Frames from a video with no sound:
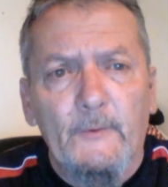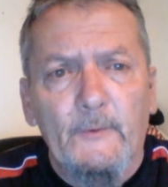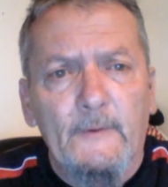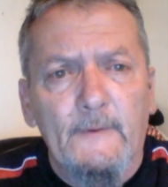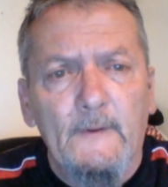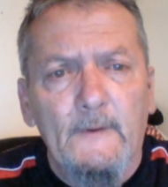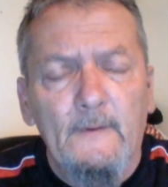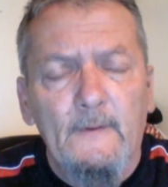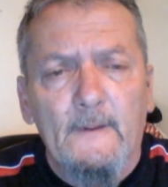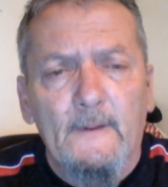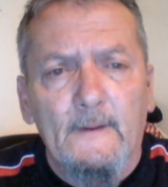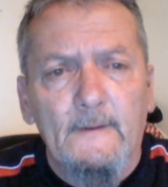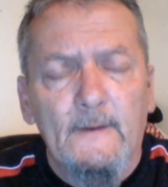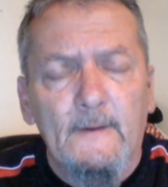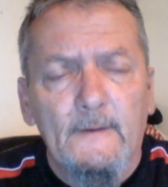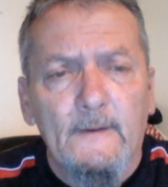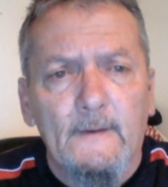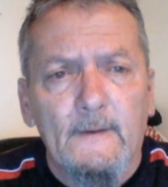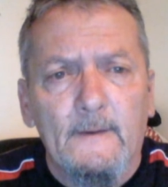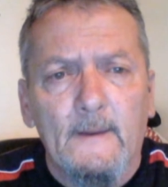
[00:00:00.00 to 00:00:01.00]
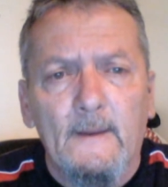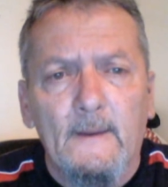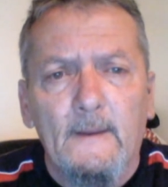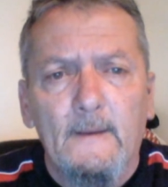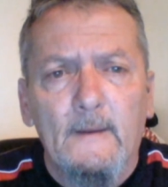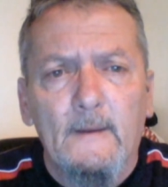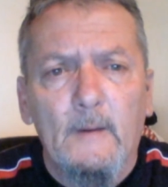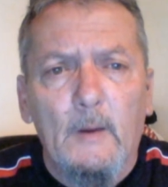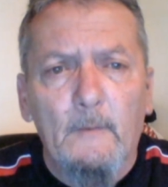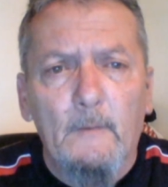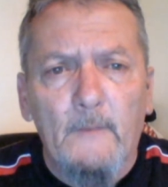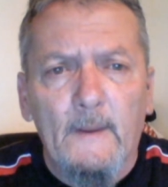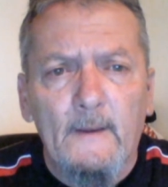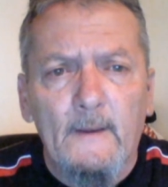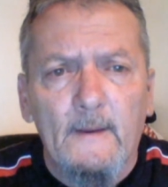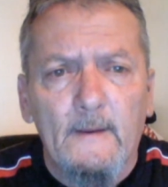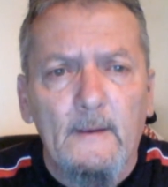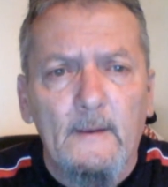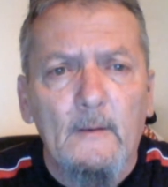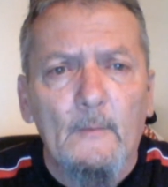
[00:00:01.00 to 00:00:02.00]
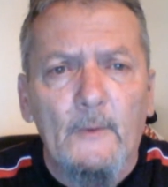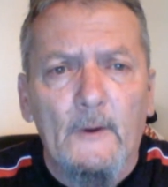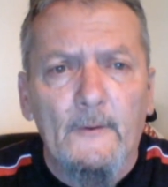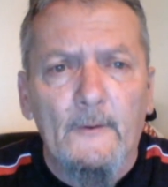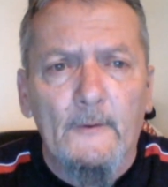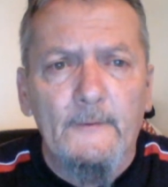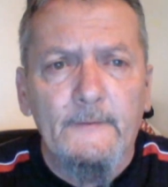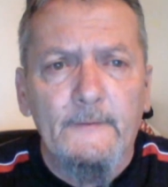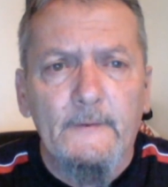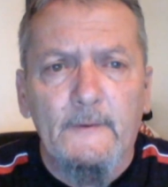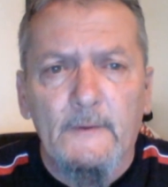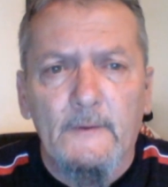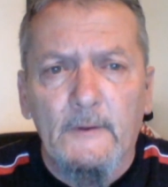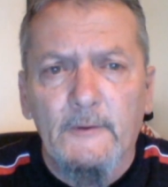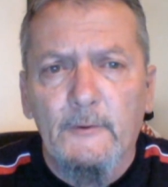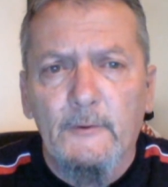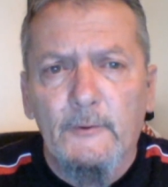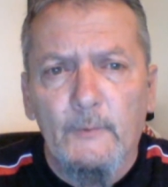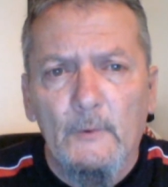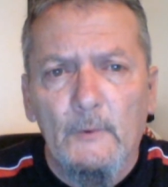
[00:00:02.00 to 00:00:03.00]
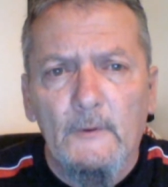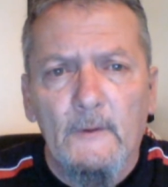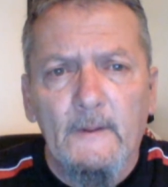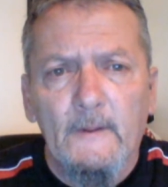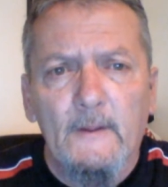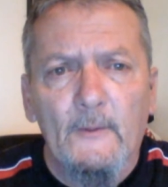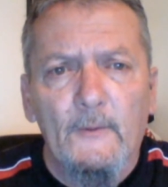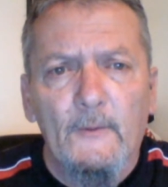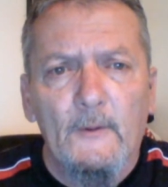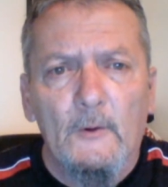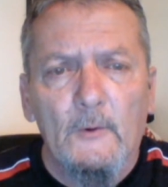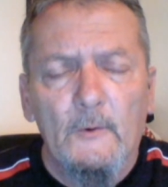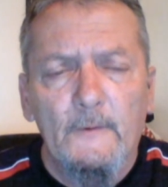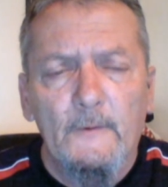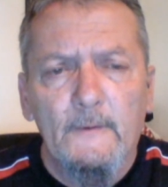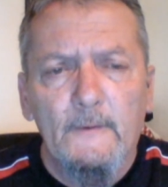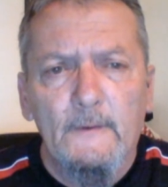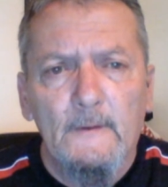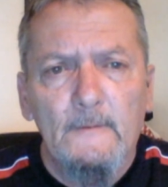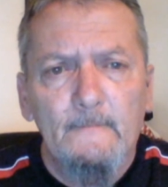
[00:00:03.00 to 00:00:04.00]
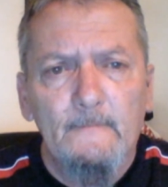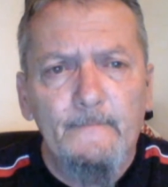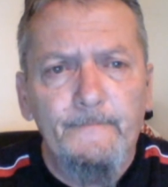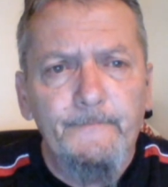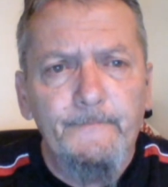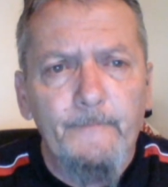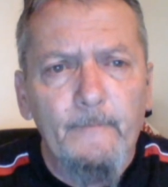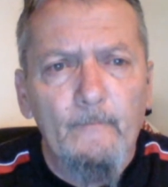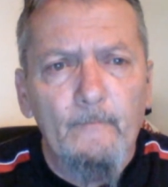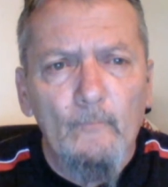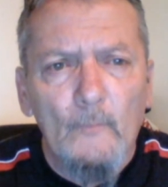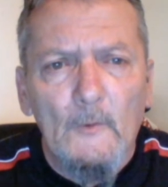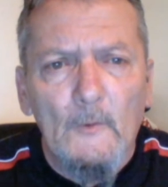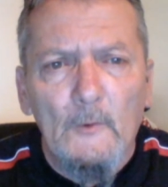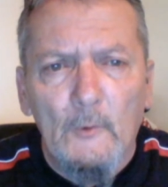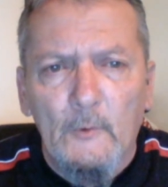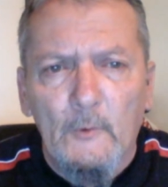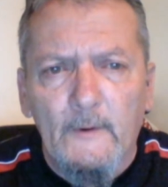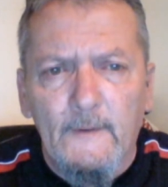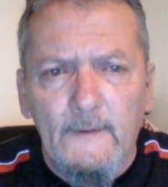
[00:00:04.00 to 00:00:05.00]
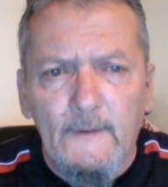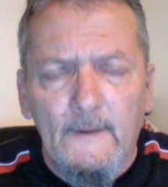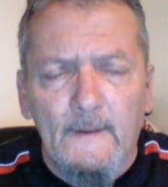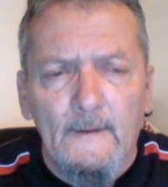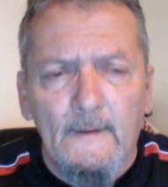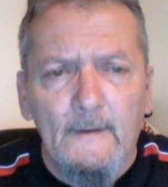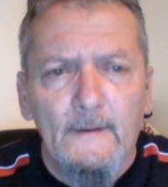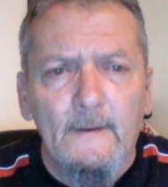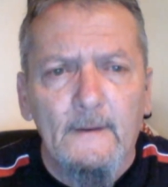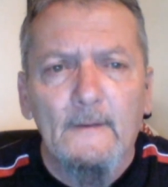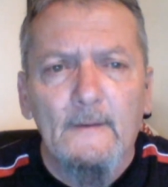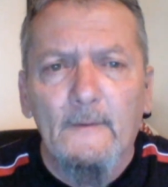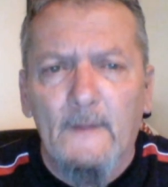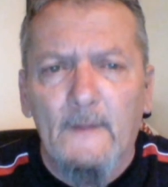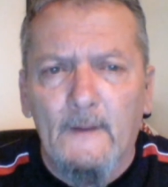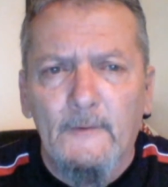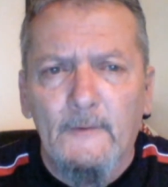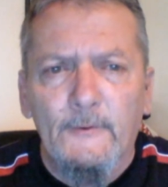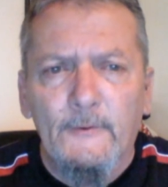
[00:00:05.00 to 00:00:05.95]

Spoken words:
we see that today, and the many brothers and sisters will look at those who attend that